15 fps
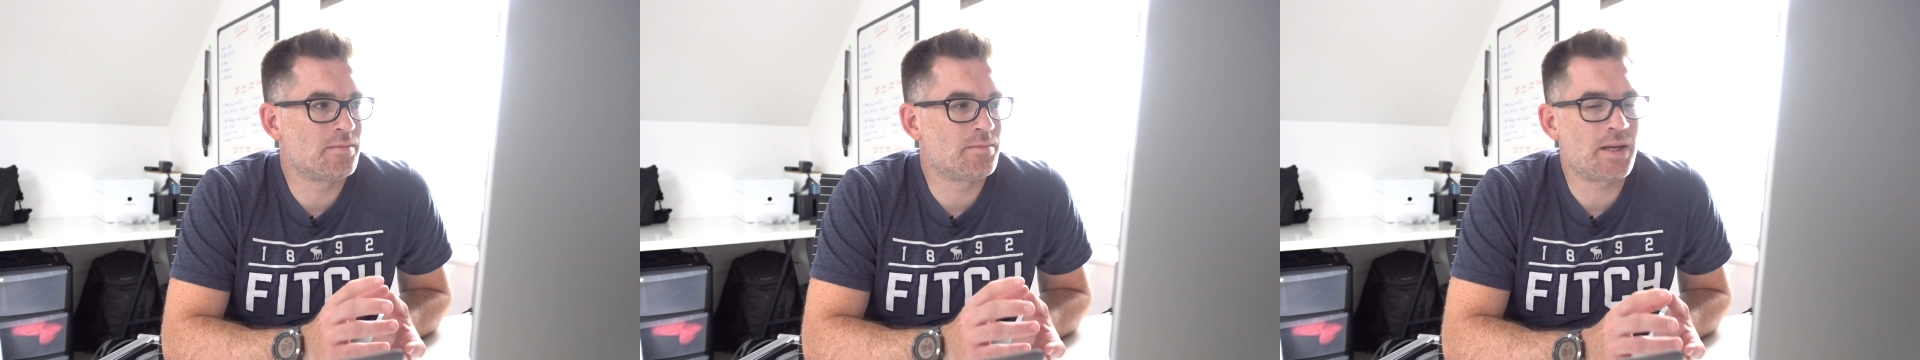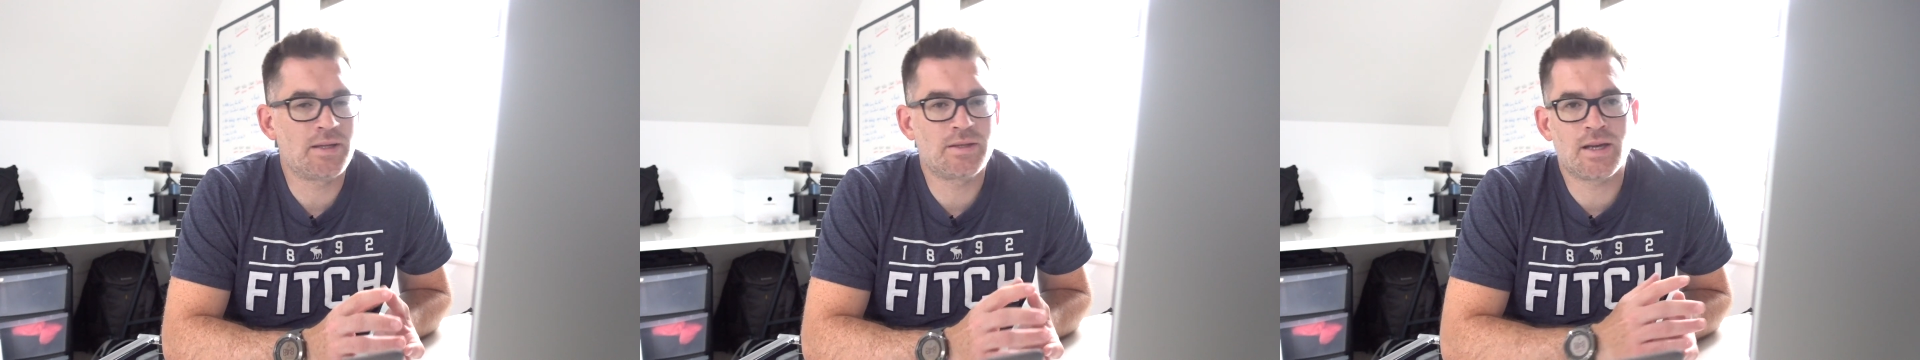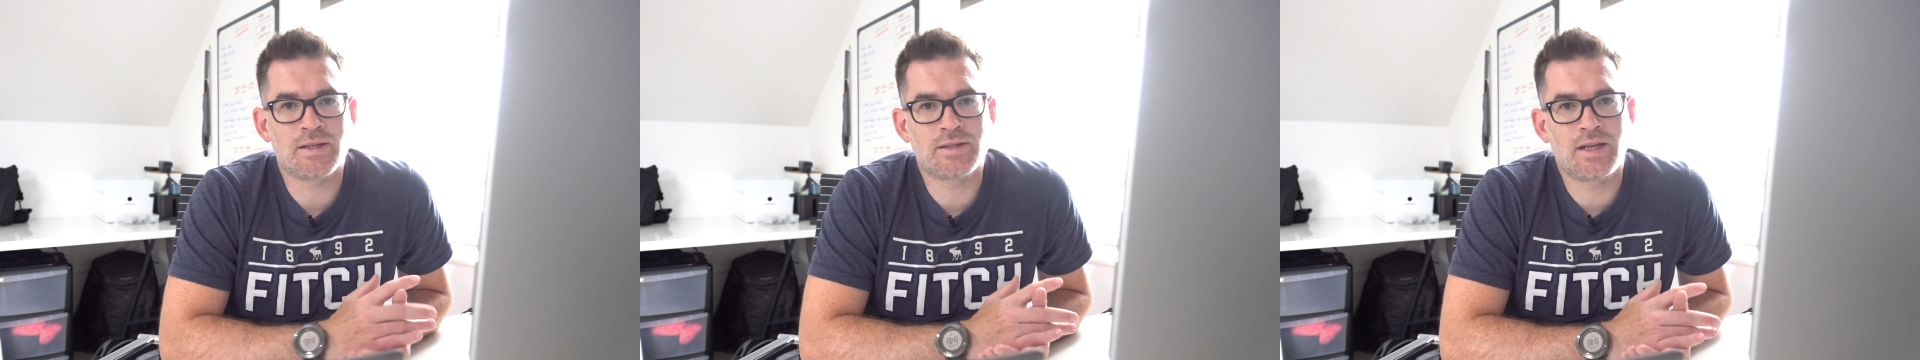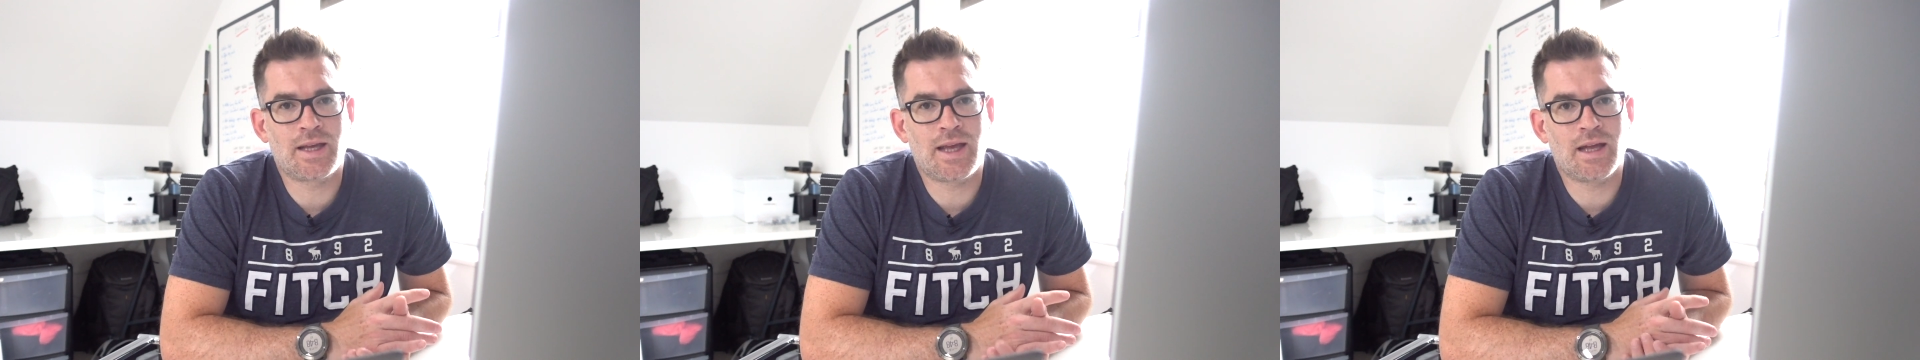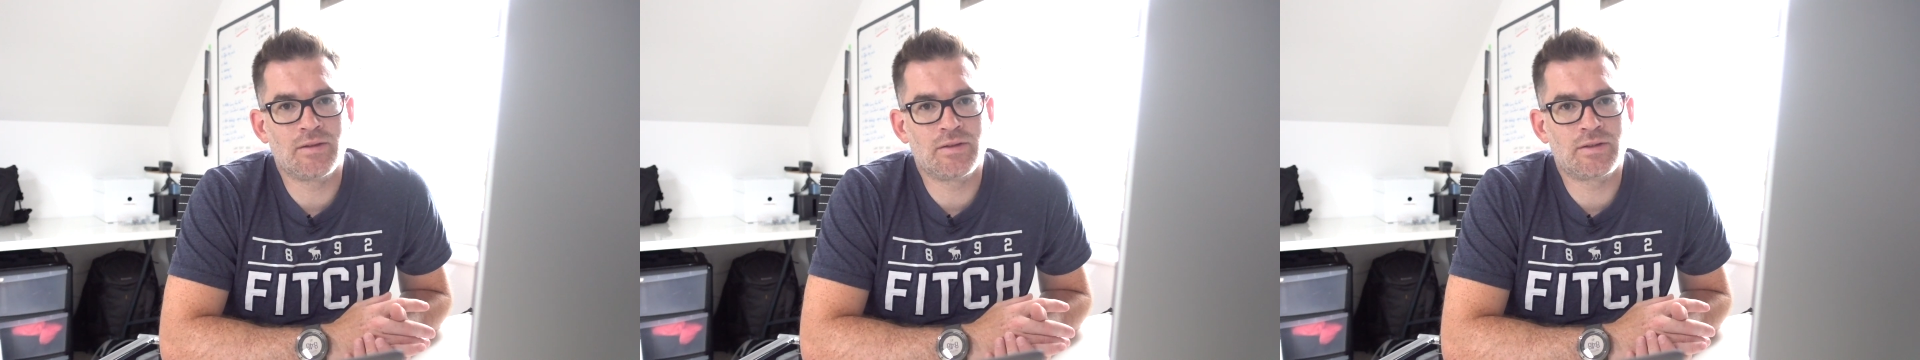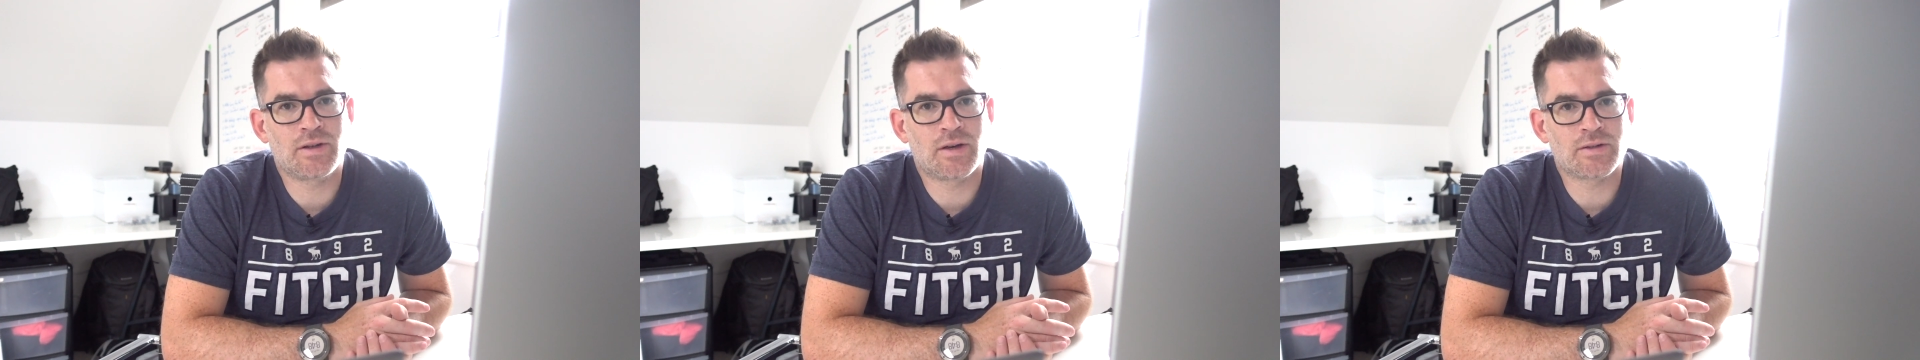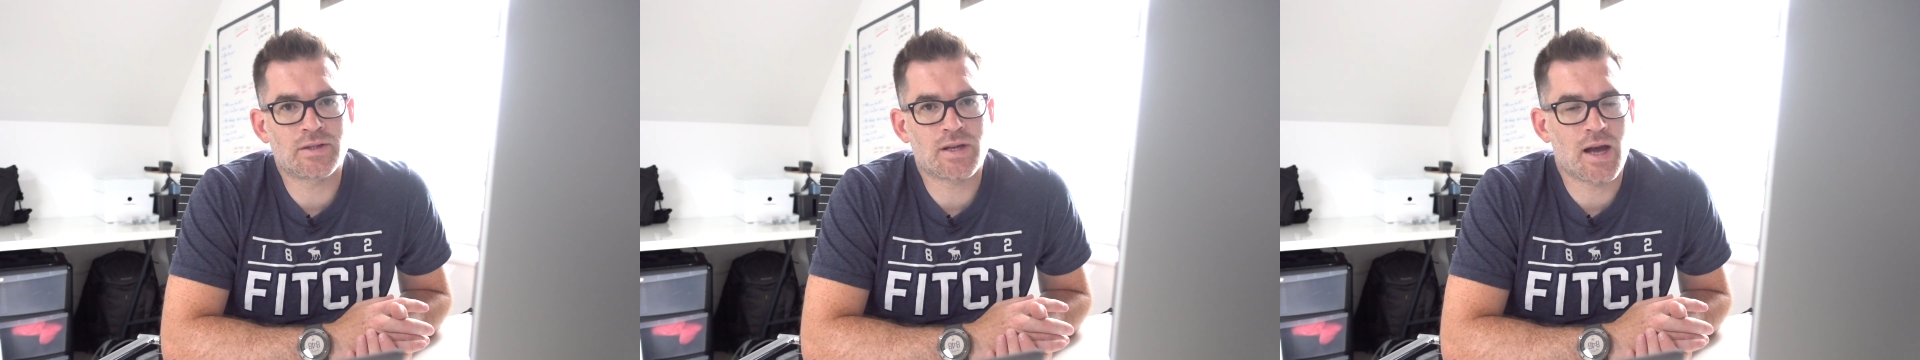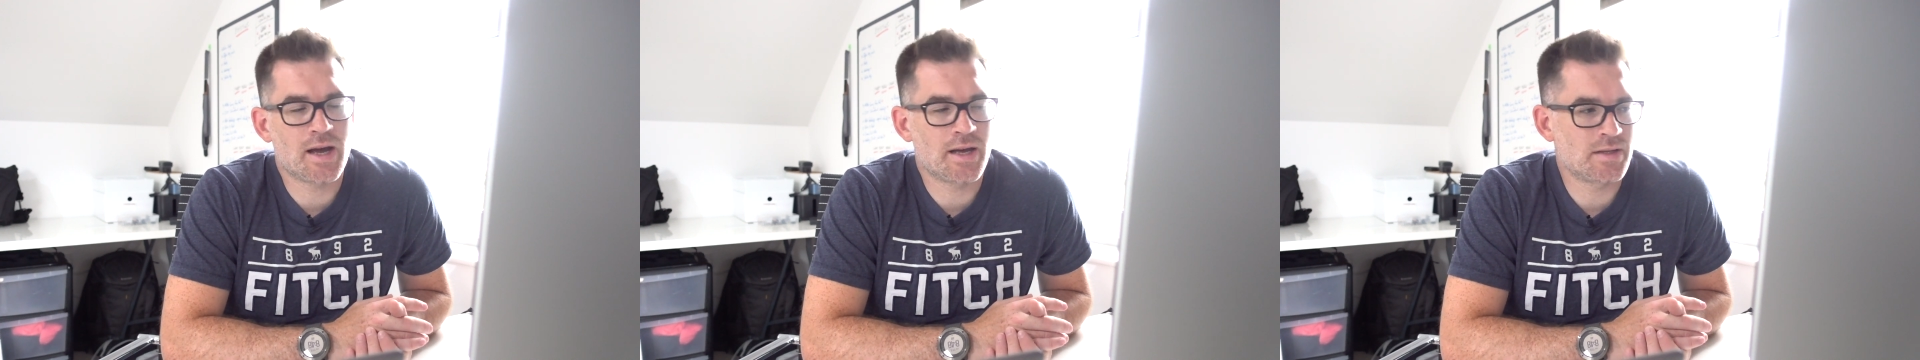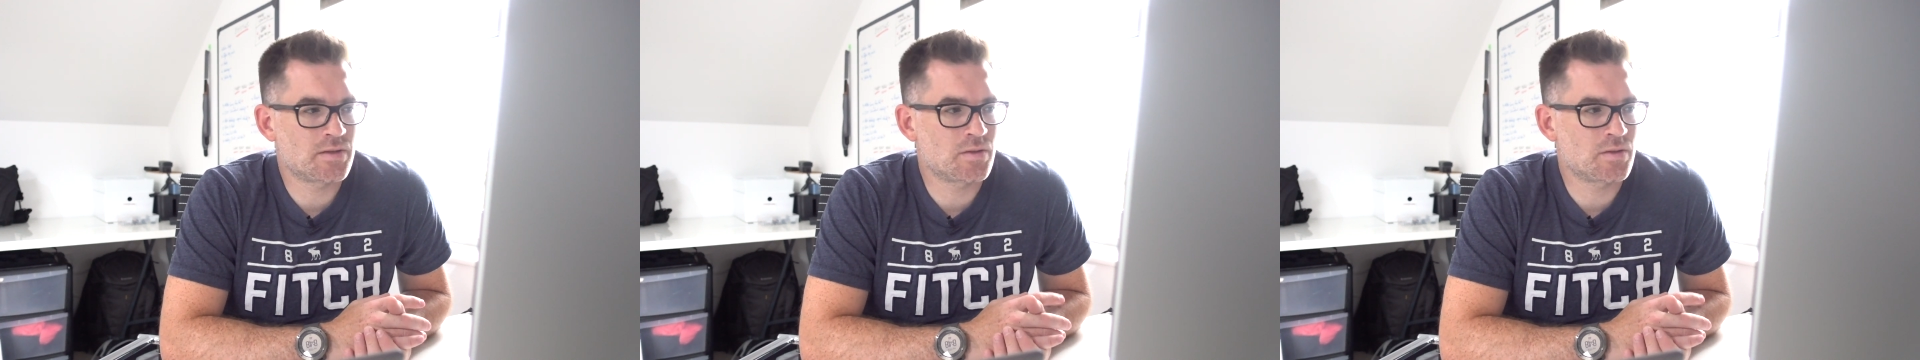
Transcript: beats actually getting to dark skies.